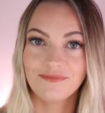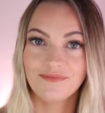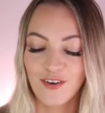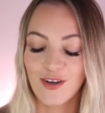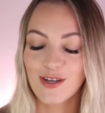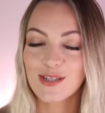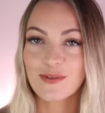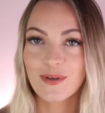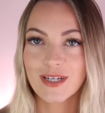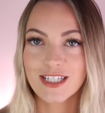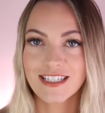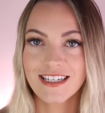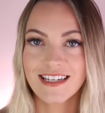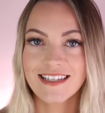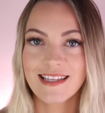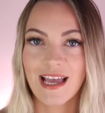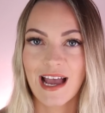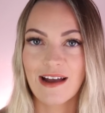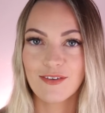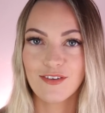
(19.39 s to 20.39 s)
First question
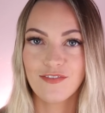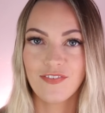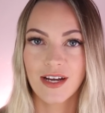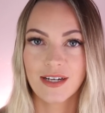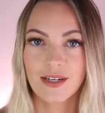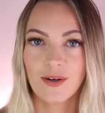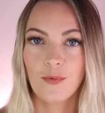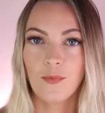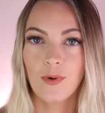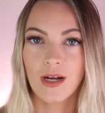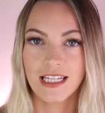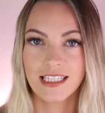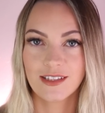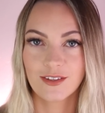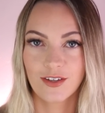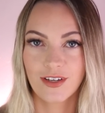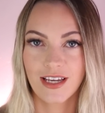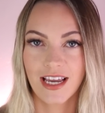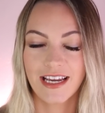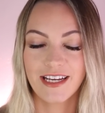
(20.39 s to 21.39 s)
is, have you found a wedding
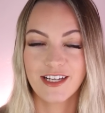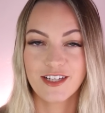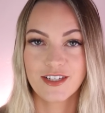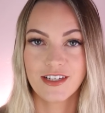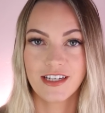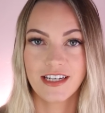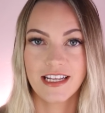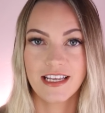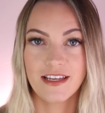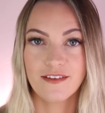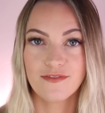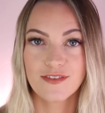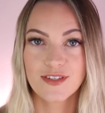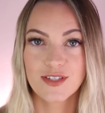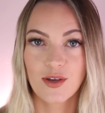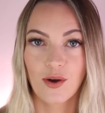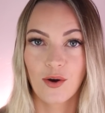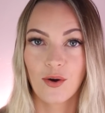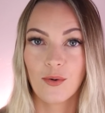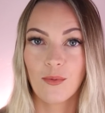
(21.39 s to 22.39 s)
location and if
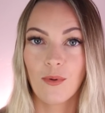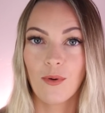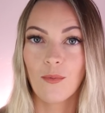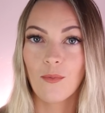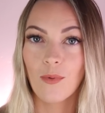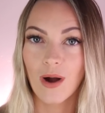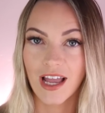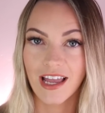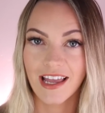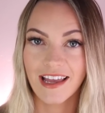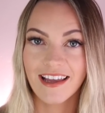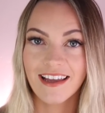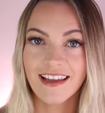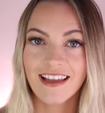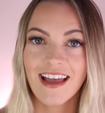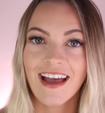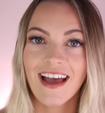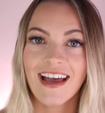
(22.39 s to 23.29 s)
so, where?